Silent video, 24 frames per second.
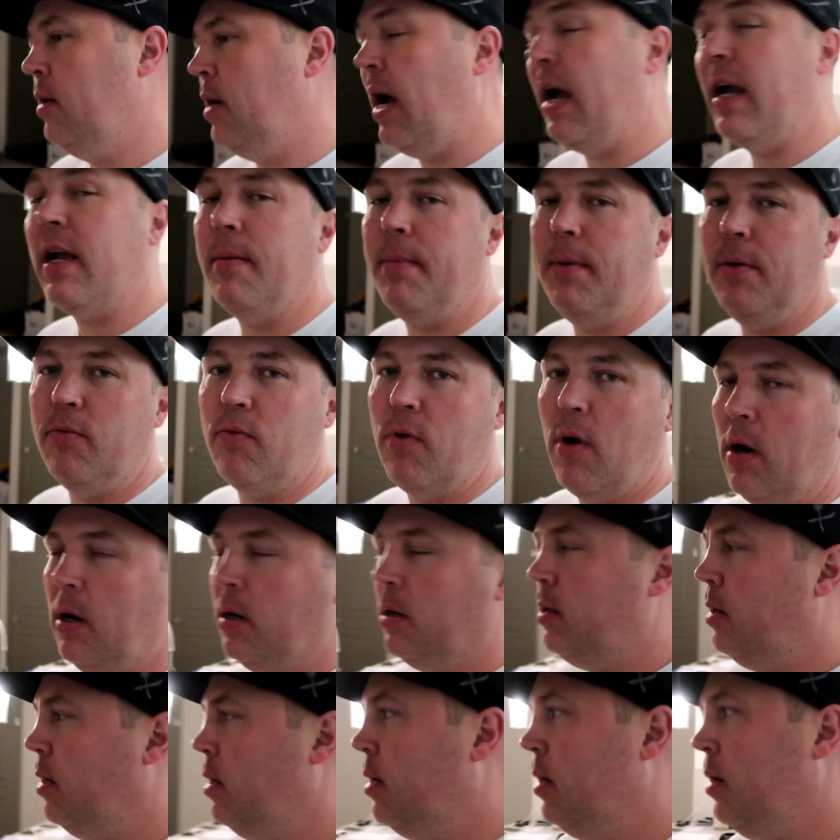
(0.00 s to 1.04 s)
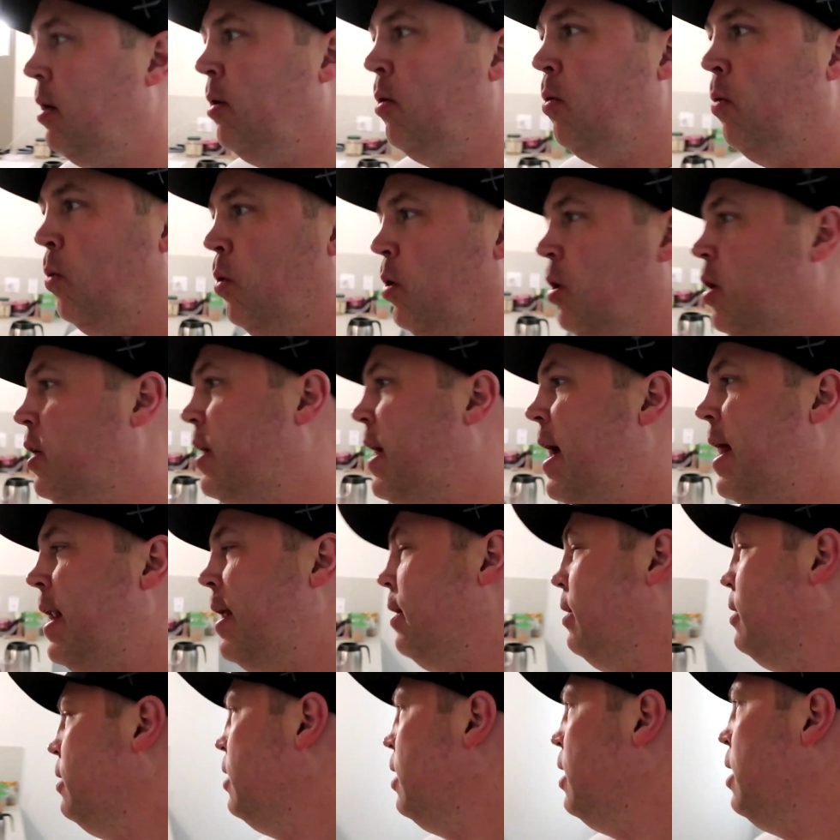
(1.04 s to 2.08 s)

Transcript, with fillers: I could be wrong. We'll look at it.